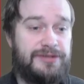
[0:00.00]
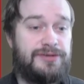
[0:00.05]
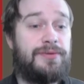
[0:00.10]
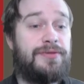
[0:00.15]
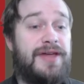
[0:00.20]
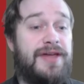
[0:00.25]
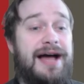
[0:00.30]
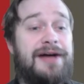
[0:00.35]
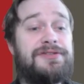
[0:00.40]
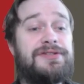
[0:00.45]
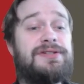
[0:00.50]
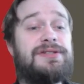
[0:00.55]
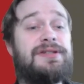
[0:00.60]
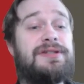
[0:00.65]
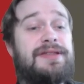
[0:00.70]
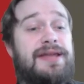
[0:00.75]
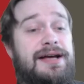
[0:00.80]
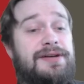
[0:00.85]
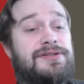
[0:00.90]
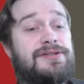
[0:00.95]
so thousands
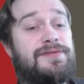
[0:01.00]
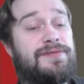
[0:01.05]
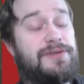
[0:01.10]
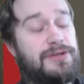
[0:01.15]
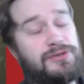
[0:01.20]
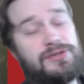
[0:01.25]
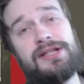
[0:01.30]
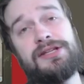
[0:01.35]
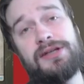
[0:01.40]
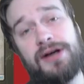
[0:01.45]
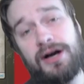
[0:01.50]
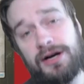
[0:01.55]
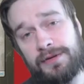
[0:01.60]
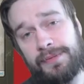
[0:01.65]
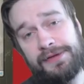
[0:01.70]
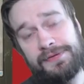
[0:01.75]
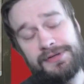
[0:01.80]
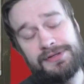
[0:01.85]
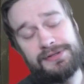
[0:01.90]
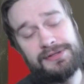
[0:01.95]
and thousands of... So they talked
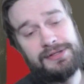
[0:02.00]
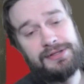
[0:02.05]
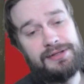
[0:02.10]
about this.